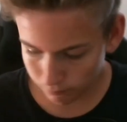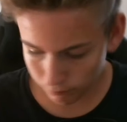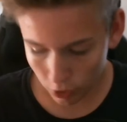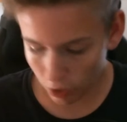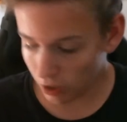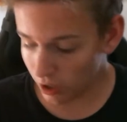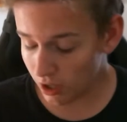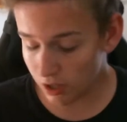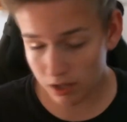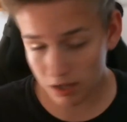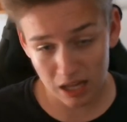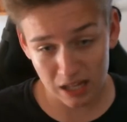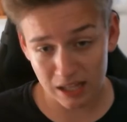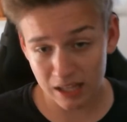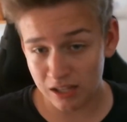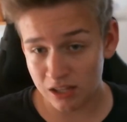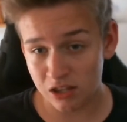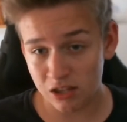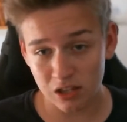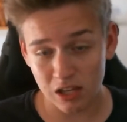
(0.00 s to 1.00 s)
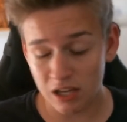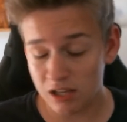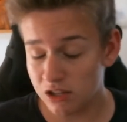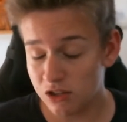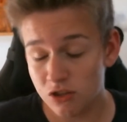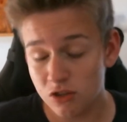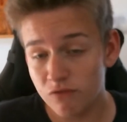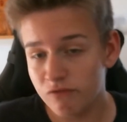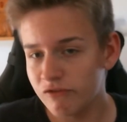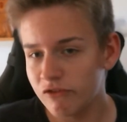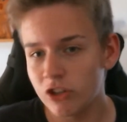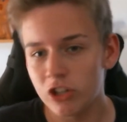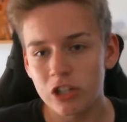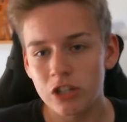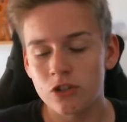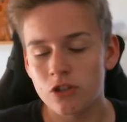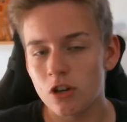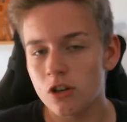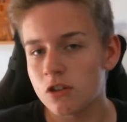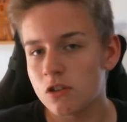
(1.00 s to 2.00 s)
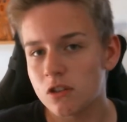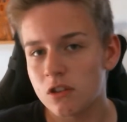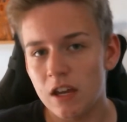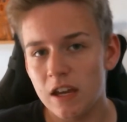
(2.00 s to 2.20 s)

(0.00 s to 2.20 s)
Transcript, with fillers: but other than that, it's really just